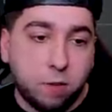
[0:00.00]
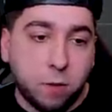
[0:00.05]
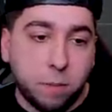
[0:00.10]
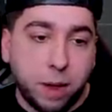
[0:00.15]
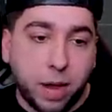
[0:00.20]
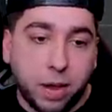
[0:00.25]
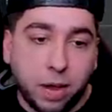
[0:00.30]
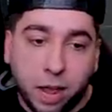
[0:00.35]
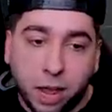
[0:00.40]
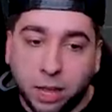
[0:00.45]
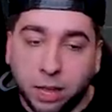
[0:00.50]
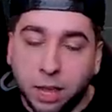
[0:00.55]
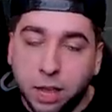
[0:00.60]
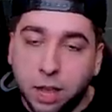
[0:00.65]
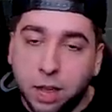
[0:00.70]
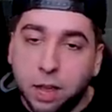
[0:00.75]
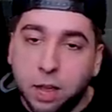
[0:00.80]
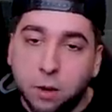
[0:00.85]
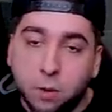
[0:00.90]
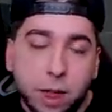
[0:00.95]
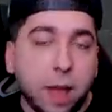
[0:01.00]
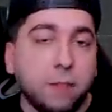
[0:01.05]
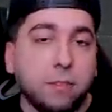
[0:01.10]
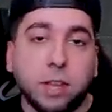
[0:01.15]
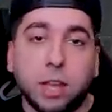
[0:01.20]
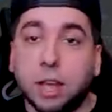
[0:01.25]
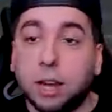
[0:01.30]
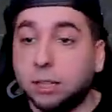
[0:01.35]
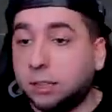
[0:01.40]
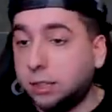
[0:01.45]
remaining. We have
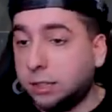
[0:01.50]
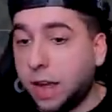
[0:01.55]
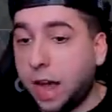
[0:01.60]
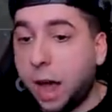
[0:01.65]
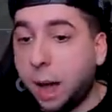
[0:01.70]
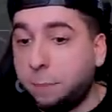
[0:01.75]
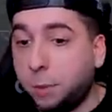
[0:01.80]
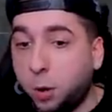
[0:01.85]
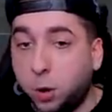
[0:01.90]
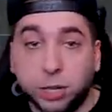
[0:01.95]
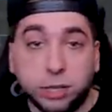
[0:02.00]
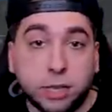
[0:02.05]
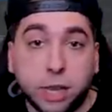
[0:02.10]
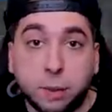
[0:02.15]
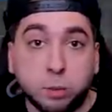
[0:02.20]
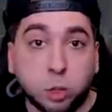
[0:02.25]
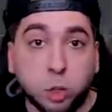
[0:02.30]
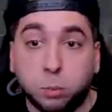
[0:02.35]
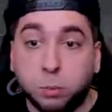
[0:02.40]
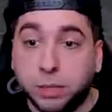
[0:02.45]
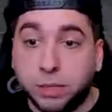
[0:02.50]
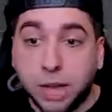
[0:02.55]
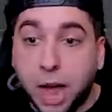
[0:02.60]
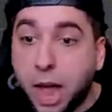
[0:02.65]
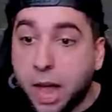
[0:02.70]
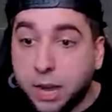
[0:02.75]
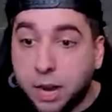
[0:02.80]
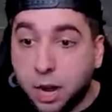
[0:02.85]
to get a stop or this game is going to be tied